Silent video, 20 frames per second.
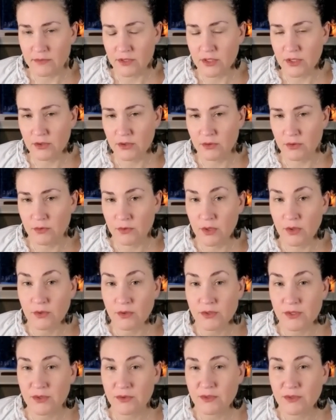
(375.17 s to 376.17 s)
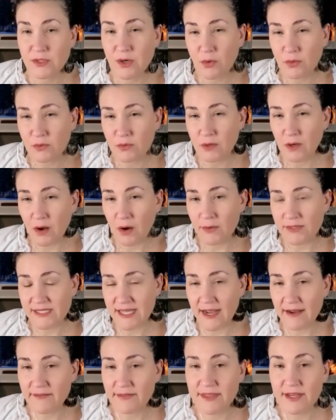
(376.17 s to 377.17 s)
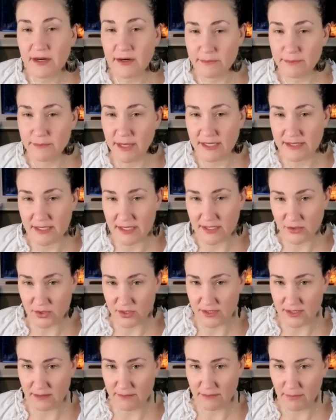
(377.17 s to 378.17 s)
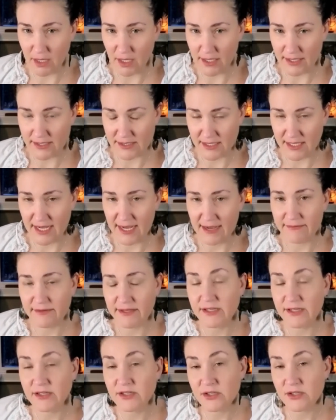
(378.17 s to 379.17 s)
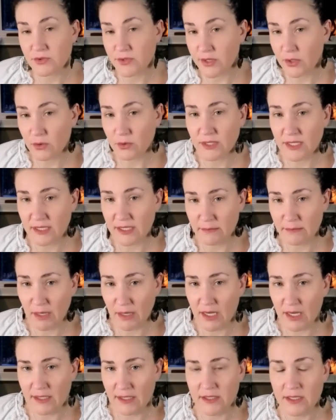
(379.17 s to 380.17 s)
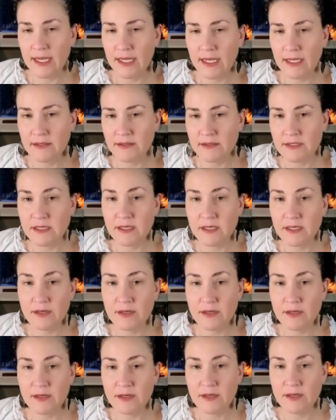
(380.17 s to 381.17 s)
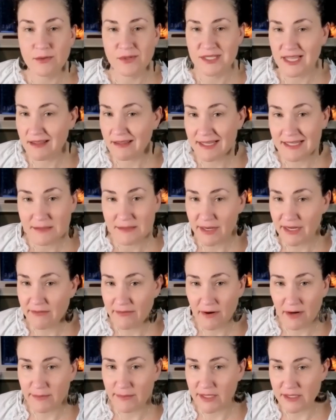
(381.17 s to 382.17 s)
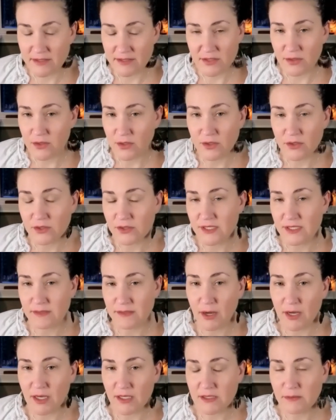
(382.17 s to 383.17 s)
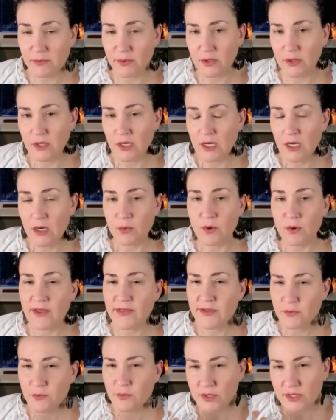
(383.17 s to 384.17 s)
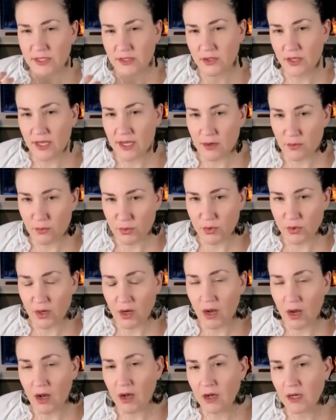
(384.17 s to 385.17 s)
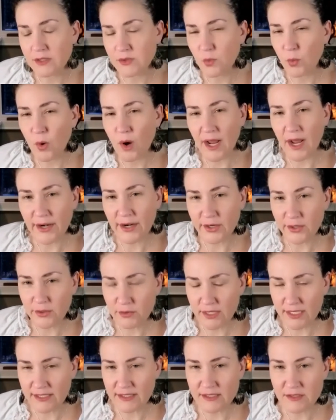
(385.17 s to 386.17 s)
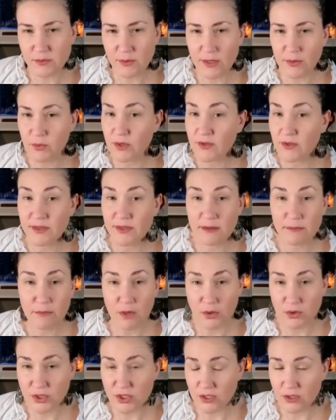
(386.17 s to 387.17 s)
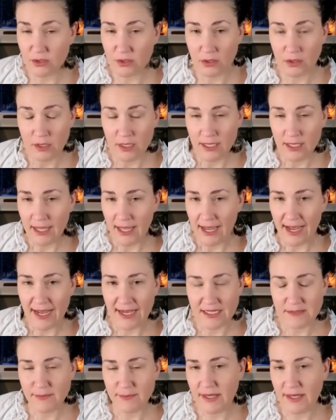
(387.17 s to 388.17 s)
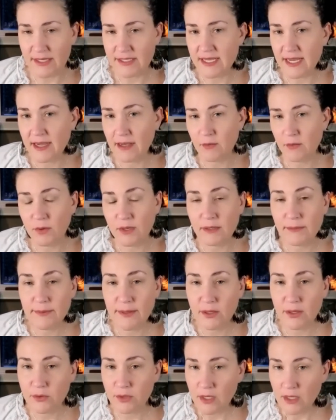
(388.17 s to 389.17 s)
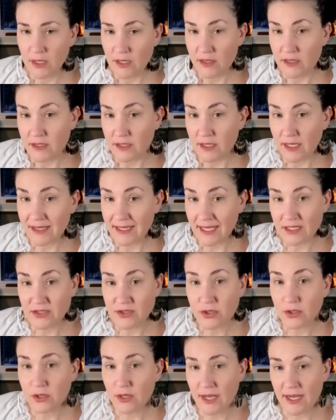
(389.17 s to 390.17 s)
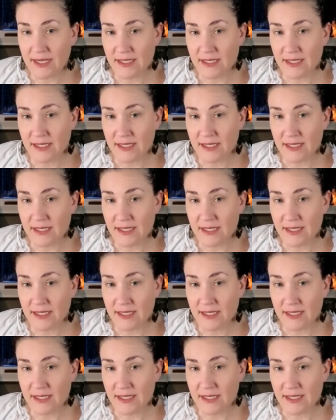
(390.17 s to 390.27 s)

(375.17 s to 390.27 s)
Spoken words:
to those who don't always have their best interests in mind. They have industry only in mind and, selling as many pharmaceuticals as possible rather than really looking at root cause. Why are you like this way? Where are the emotional aspects at? What about the electrical